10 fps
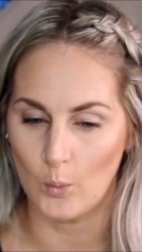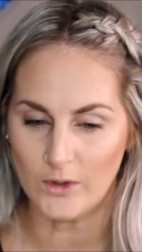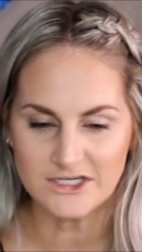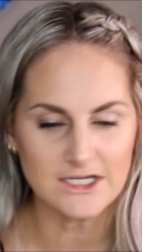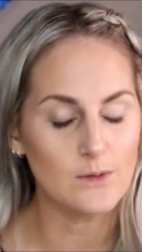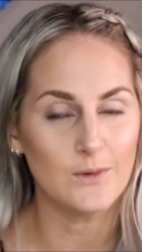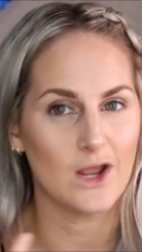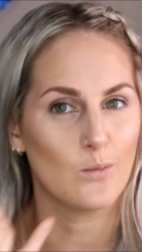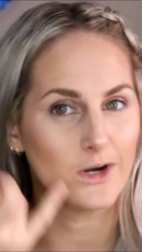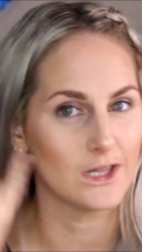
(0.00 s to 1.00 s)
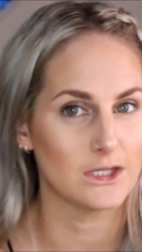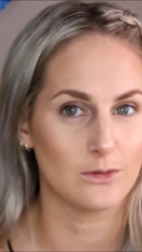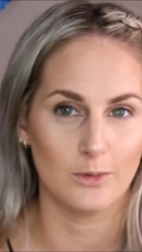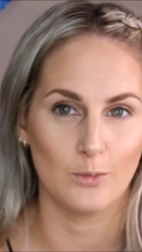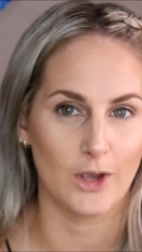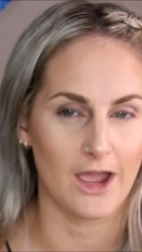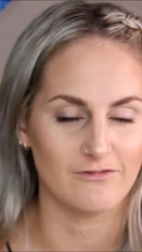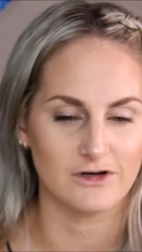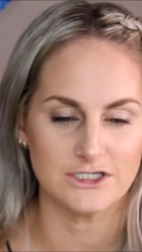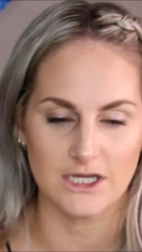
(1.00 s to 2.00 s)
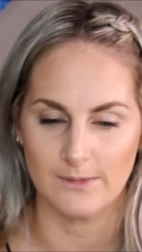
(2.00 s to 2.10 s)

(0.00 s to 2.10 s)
winter when I want a little bit more coverage